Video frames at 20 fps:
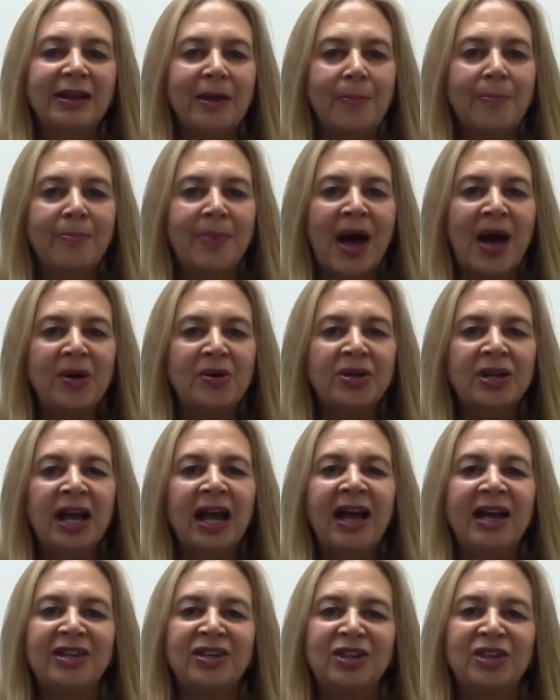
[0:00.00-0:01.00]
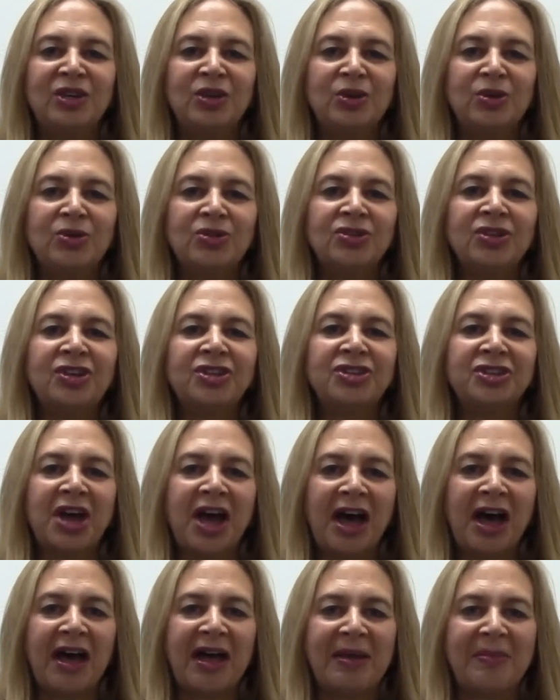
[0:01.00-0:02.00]
about a year's
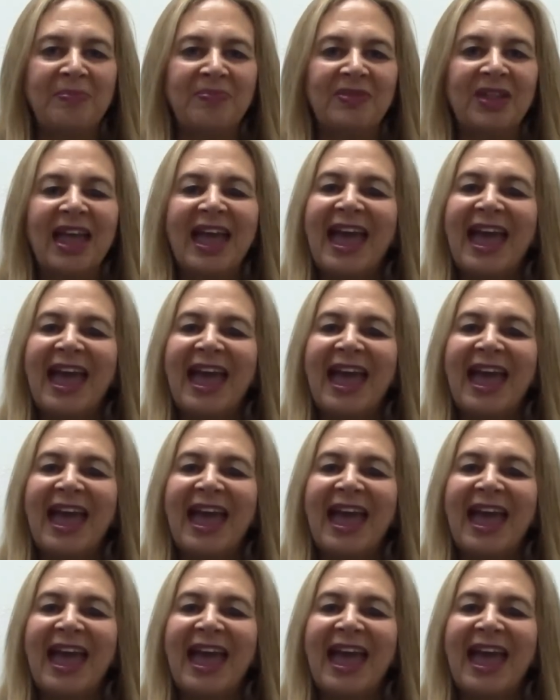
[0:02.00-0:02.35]
time.